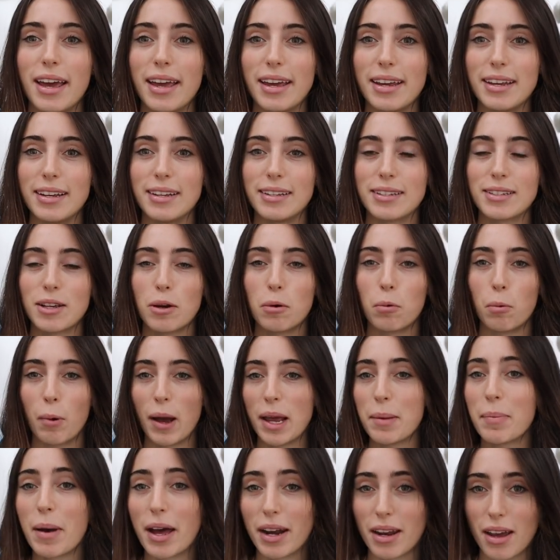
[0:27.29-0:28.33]
is
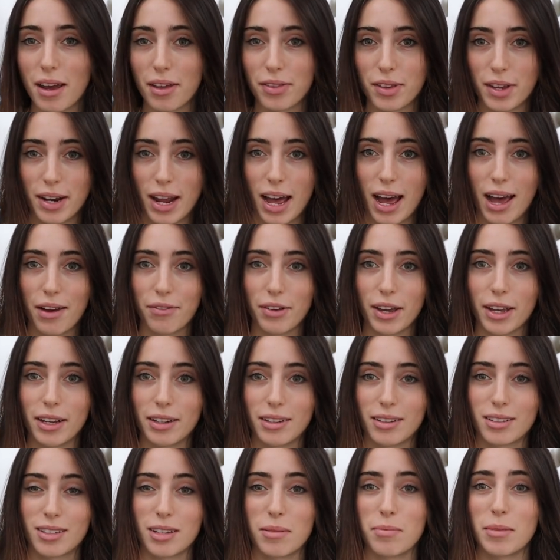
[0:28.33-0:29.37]
way better than
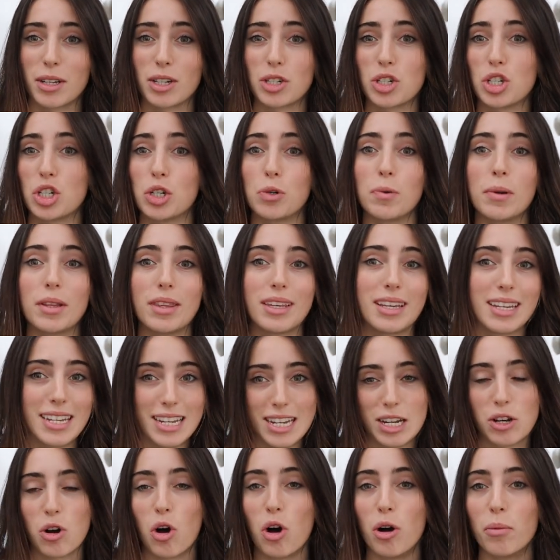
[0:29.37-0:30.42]
having something to do with
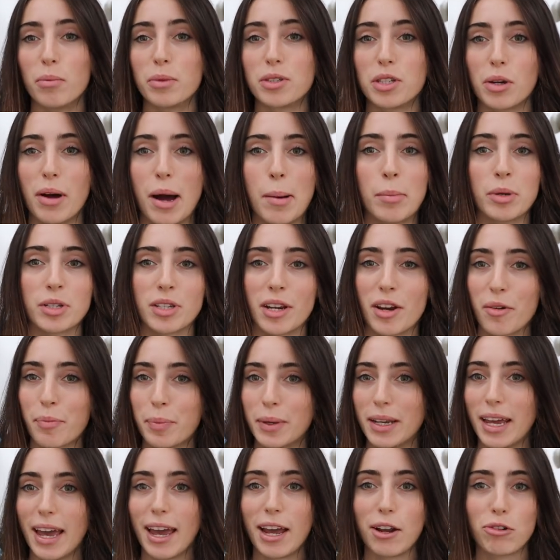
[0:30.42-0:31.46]
e-com, so Amazon
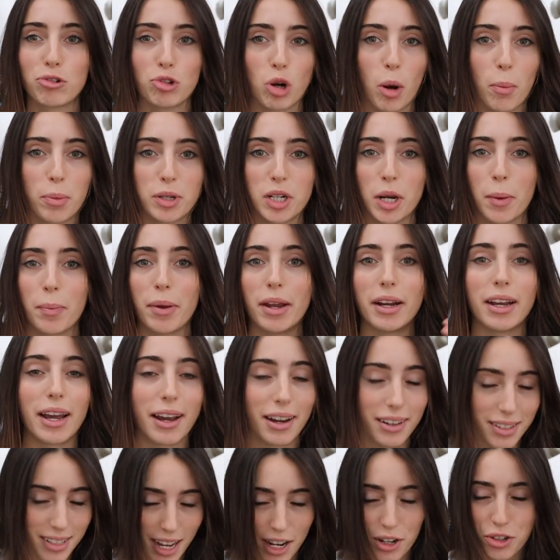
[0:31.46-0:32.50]
FBA, dropshipping,
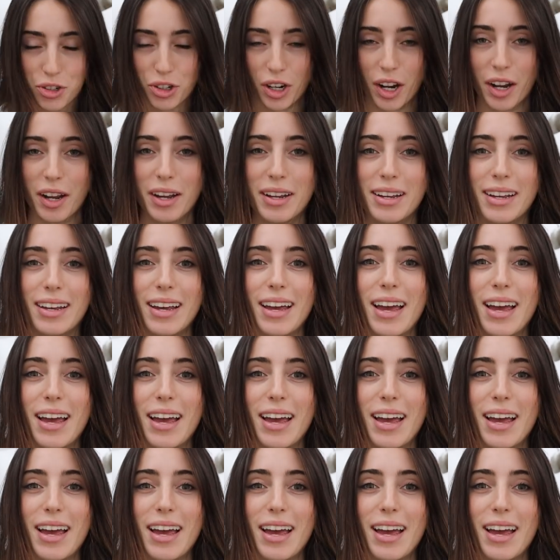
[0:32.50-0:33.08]
etc.